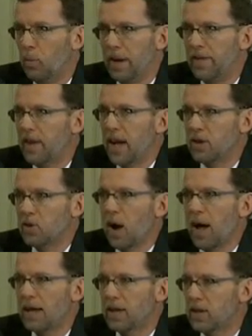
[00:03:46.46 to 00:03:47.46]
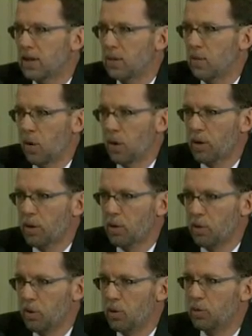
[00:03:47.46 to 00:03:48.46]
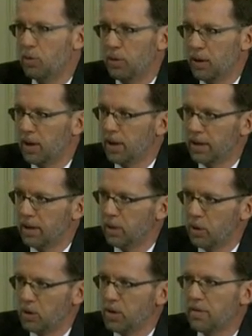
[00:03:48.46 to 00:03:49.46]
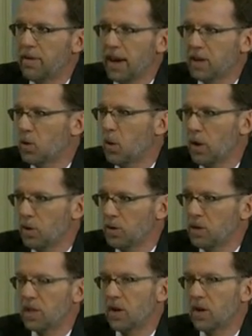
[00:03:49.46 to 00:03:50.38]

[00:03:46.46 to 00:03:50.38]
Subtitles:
We have not tried to work through those effects or others.